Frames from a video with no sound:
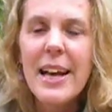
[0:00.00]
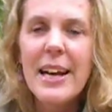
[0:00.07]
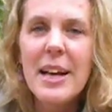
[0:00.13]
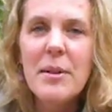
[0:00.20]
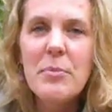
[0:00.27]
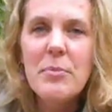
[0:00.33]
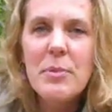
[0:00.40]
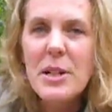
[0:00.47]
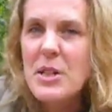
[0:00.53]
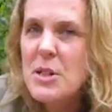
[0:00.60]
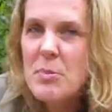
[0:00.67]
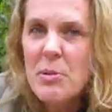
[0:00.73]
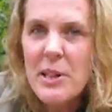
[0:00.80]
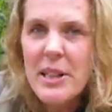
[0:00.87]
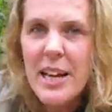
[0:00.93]
And I had
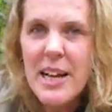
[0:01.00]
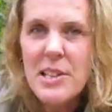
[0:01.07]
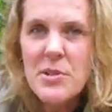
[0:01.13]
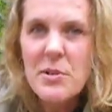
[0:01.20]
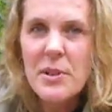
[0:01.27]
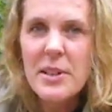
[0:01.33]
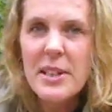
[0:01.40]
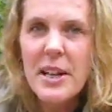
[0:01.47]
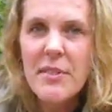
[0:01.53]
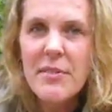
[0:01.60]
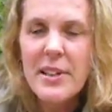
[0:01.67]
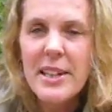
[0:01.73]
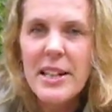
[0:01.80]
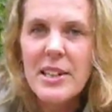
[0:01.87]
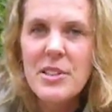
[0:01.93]
just put a casserole in the
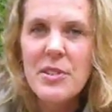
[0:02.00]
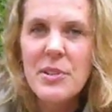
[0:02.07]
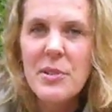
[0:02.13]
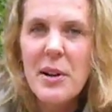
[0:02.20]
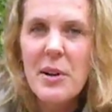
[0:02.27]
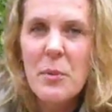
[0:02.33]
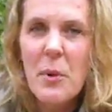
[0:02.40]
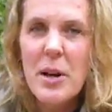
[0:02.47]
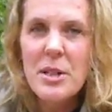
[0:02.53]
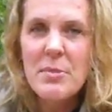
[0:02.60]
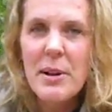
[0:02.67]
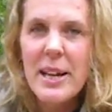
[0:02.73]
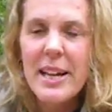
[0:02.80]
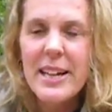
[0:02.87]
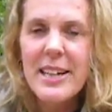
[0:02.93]
oven, I turned around, washed my